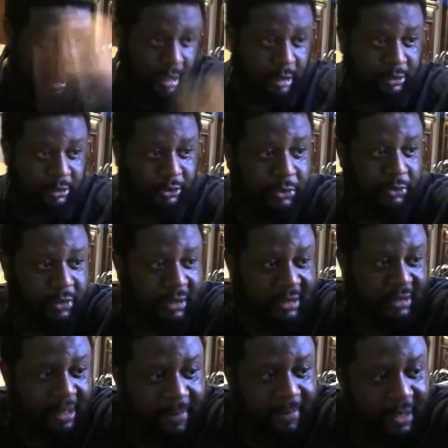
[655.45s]
Juices
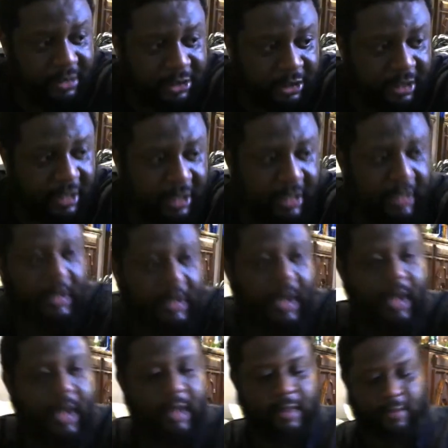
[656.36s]
I'm mentioning
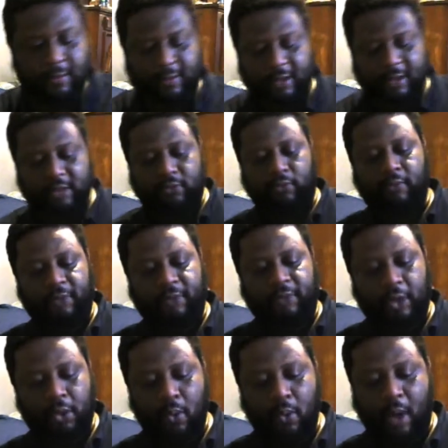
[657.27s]
in this
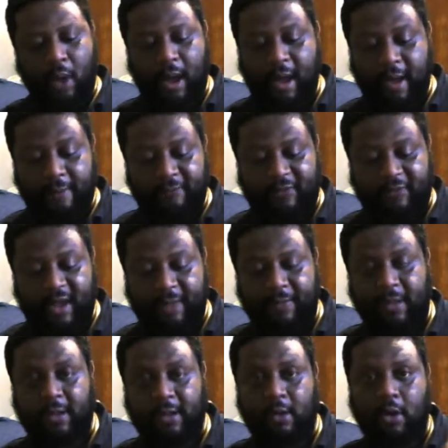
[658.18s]
review, I'm
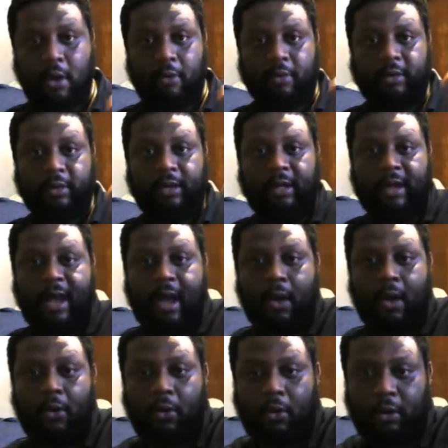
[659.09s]
vaping currently now
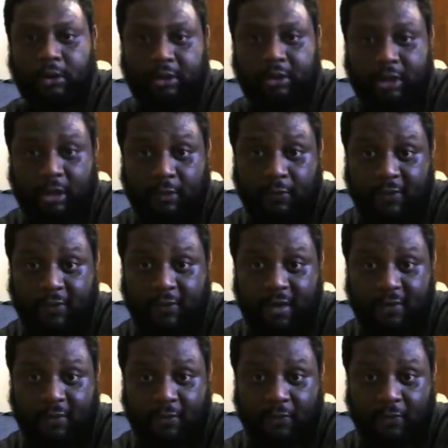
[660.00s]
on Jungle
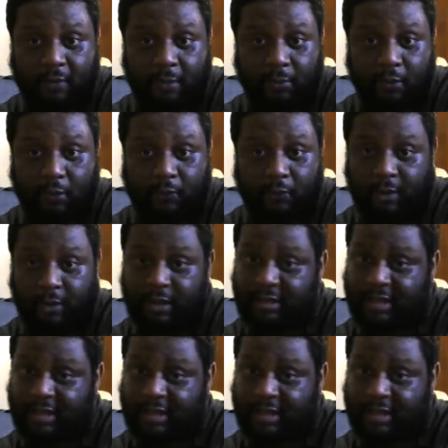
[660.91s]
Fever from Ruthless. I